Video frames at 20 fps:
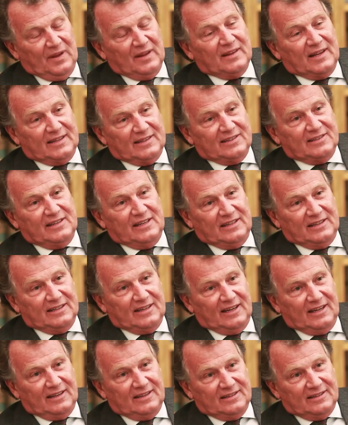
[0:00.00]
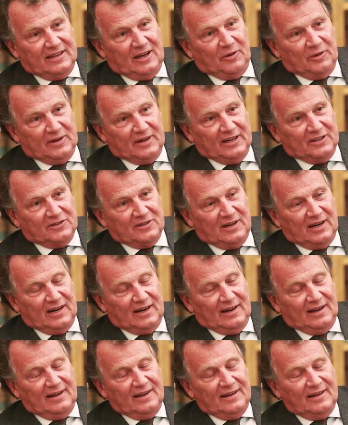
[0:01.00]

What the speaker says: that is INTA, our National